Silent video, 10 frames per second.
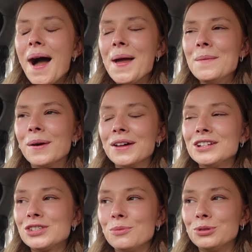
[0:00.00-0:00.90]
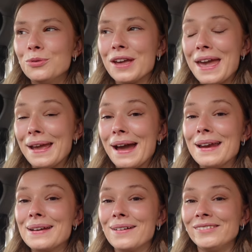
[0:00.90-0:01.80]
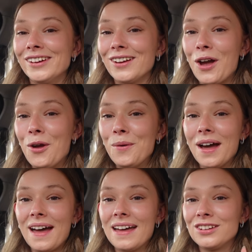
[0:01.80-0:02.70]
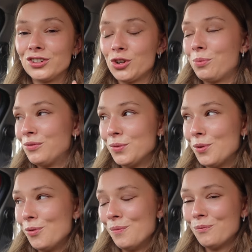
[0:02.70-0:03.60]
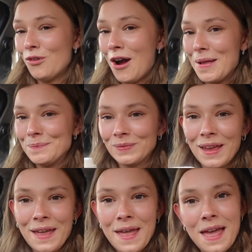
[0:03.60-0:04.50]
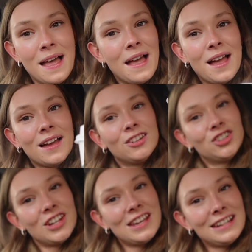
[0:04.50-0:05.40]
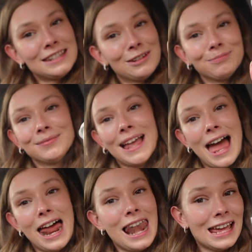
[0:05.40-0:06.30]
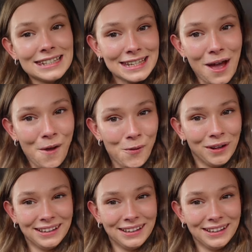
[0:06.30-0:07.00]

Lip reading: I'm gonna stop talking and I'm gonna go and shop with you all. Right, cheers, let's go.